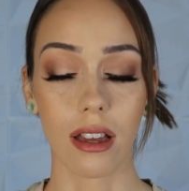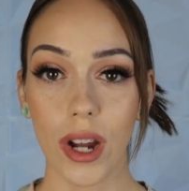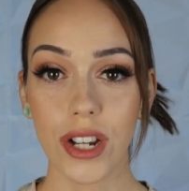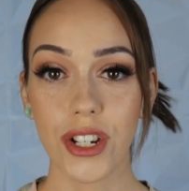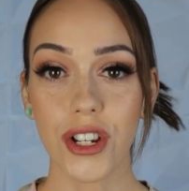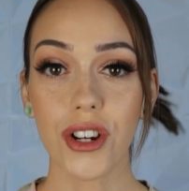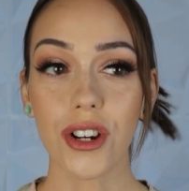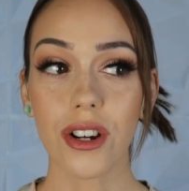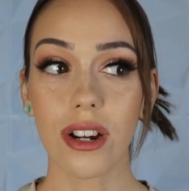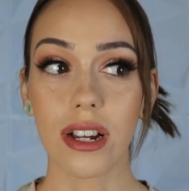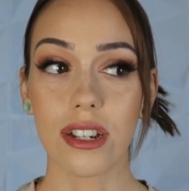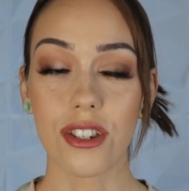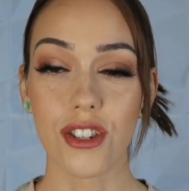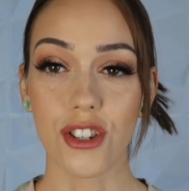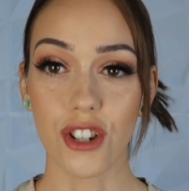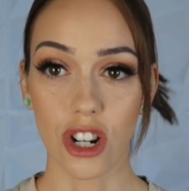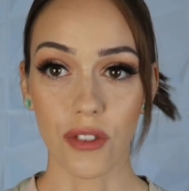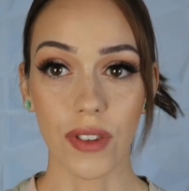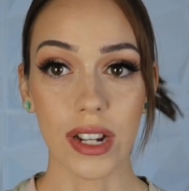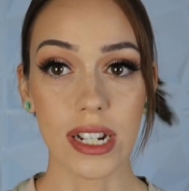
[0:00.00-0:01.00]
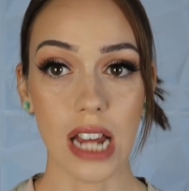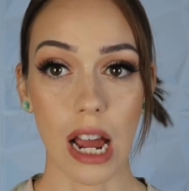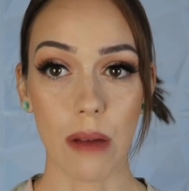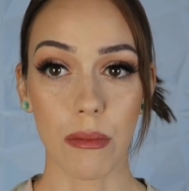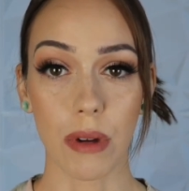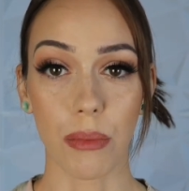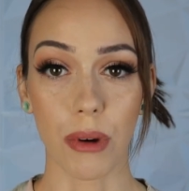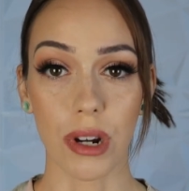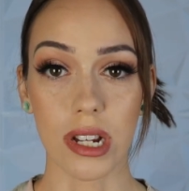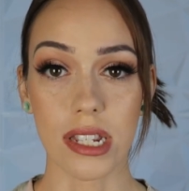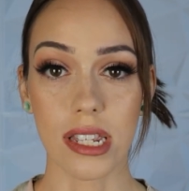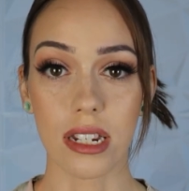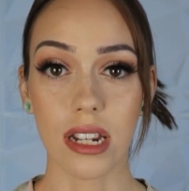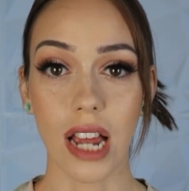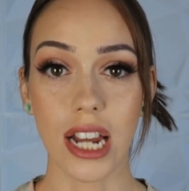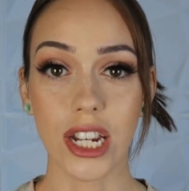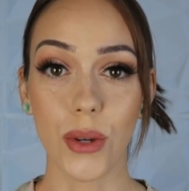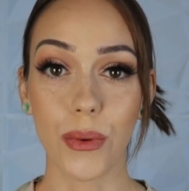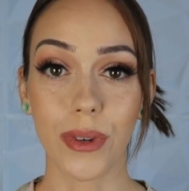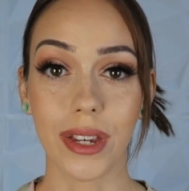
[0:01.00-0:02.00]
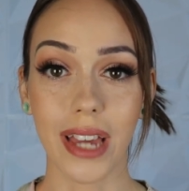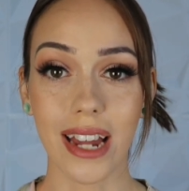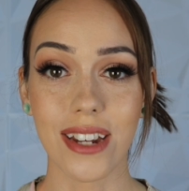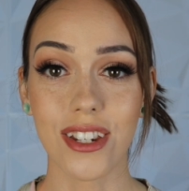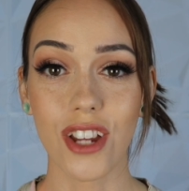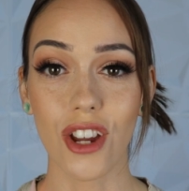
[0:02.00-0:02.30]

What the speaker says: When you're serving time in prison and you get